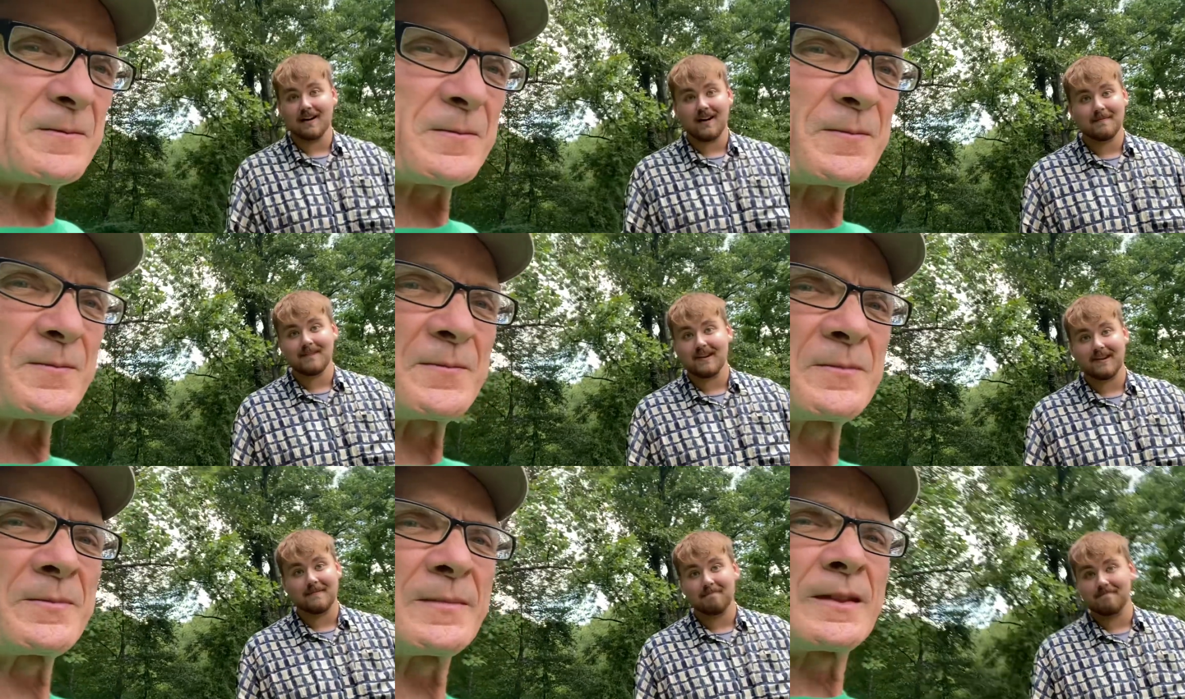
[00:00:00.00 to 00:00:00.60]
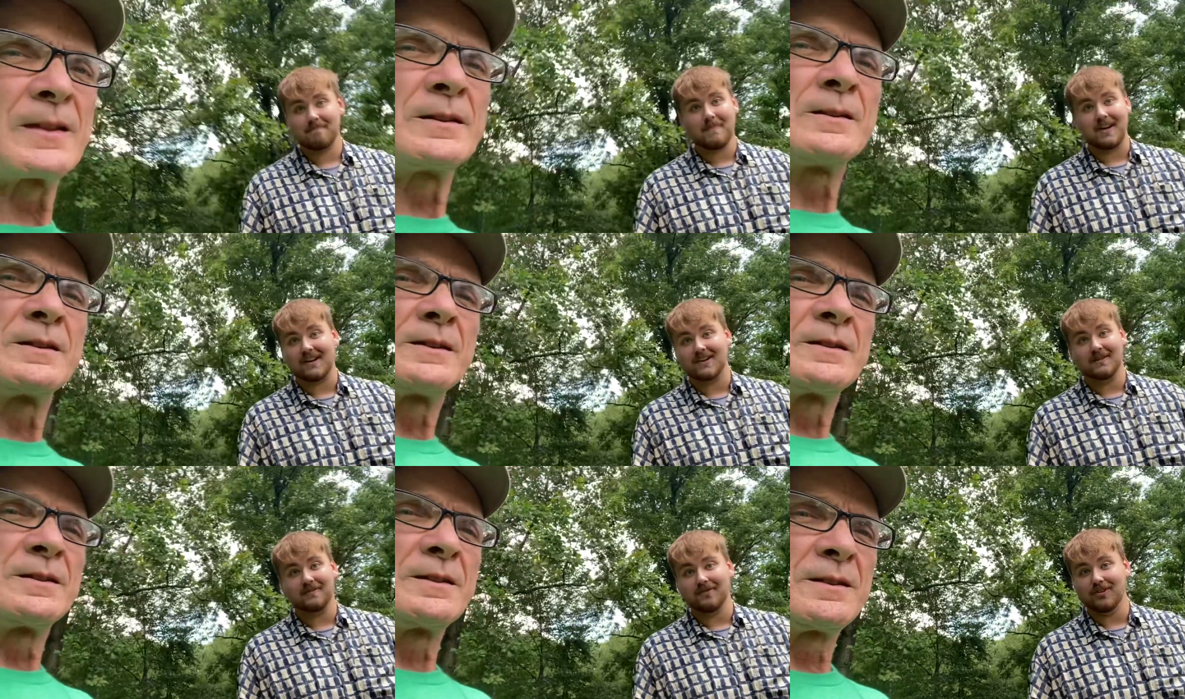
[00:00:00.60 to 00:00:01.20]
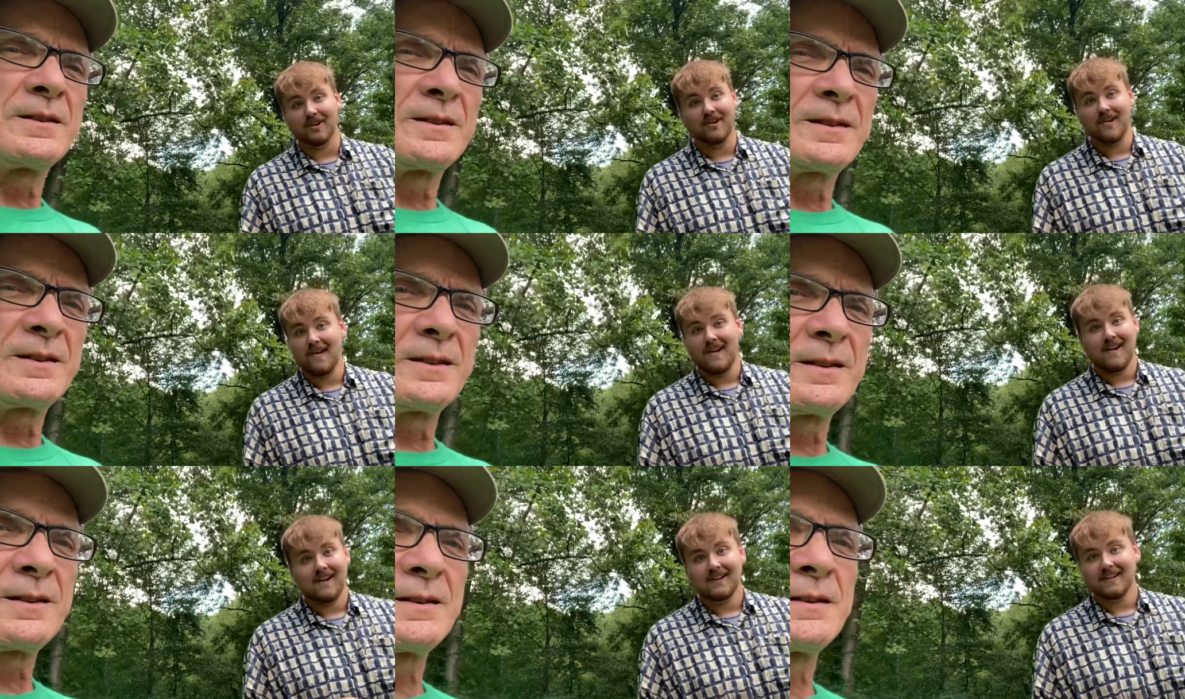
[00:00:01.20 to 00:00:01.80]
Speaker 1: I'm not picking them for
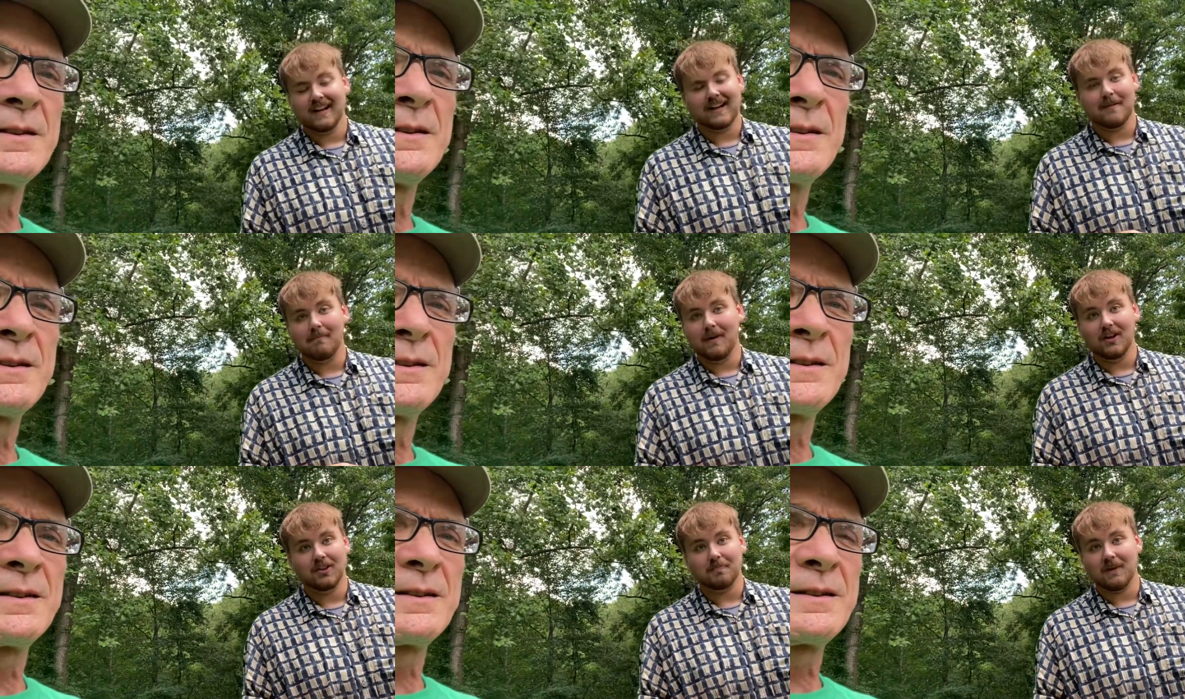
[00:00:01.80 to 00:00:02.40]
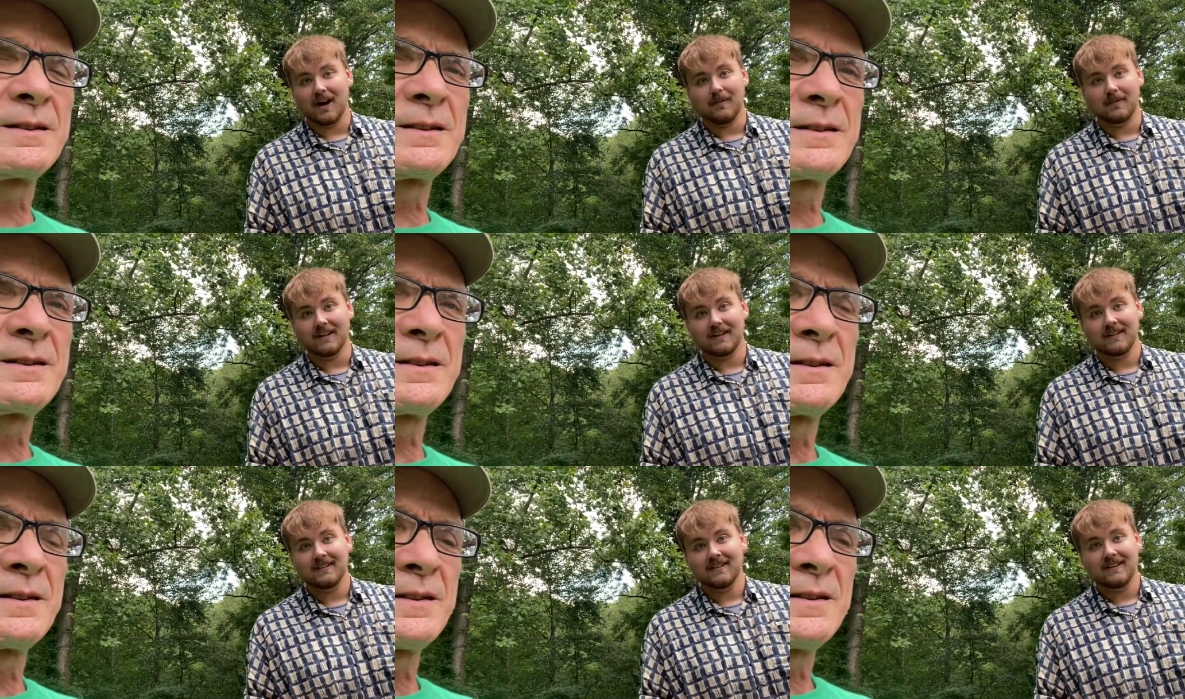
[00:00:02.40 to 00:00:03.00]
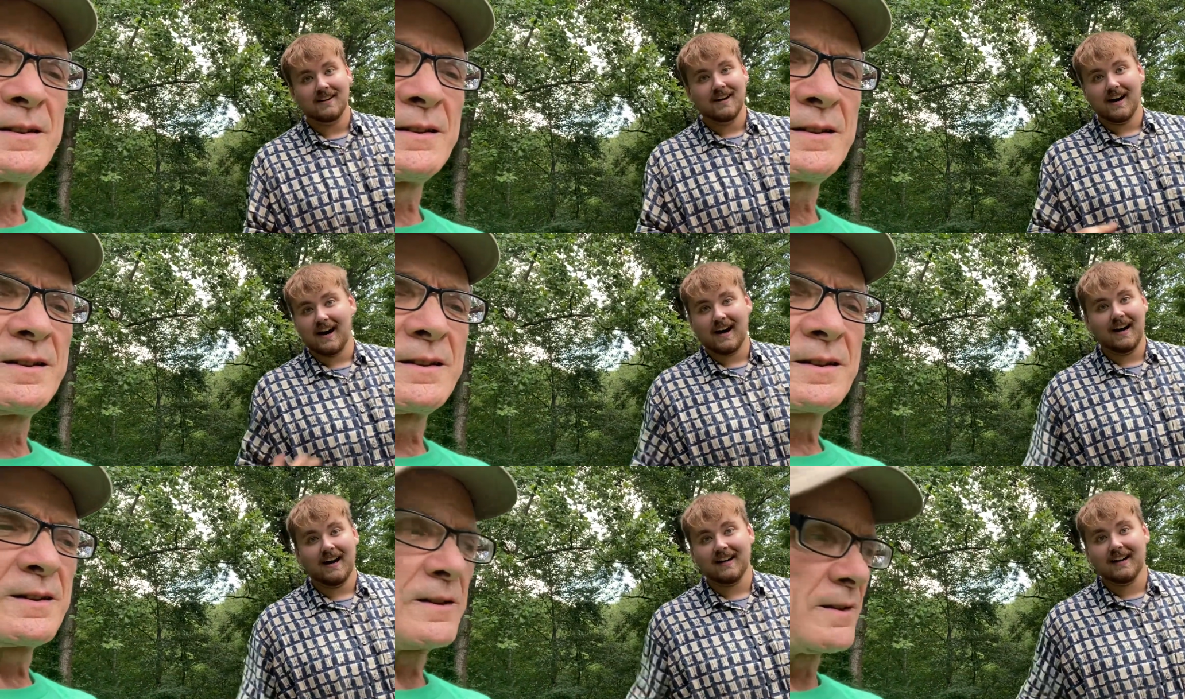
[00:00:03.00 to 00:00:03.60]
like a month probably.
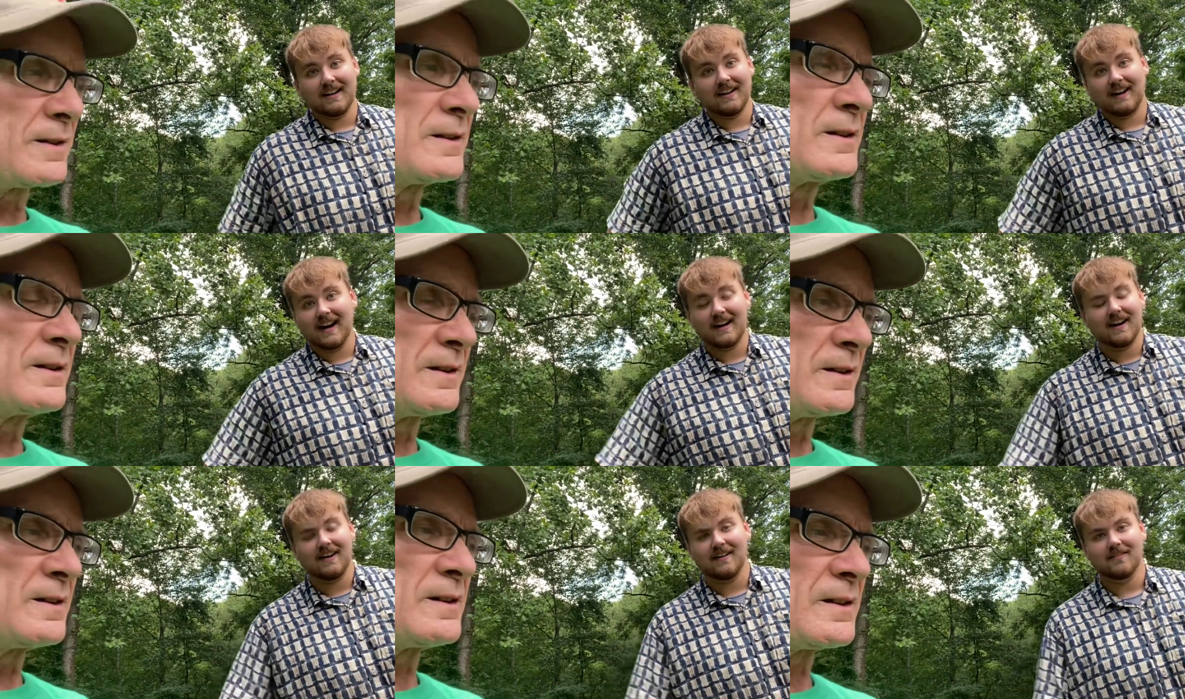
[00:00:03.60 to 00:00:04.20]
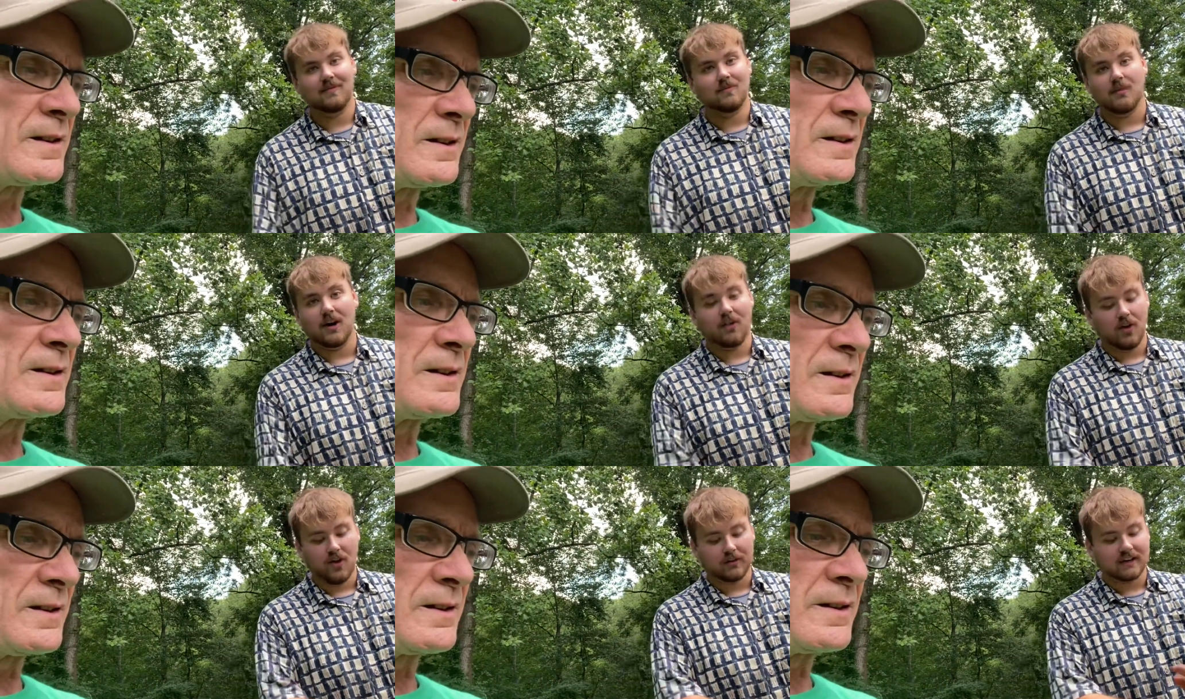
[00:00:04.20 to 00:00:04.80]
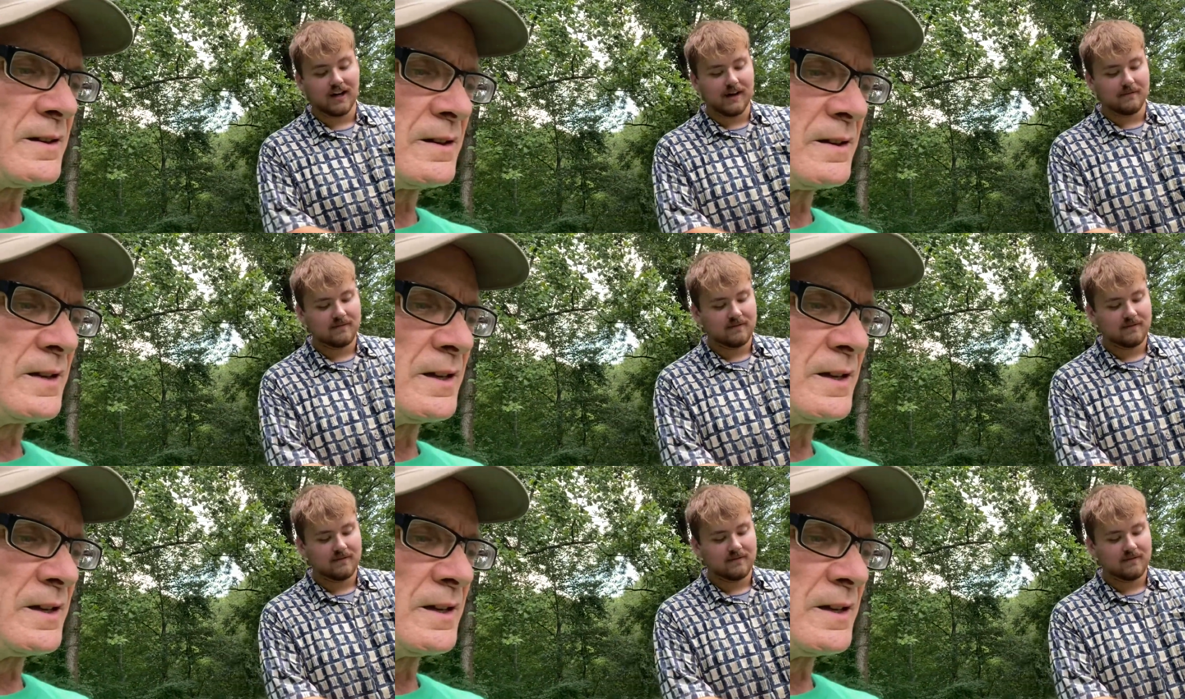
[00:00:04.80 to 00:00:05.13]
I, I got I got a long time.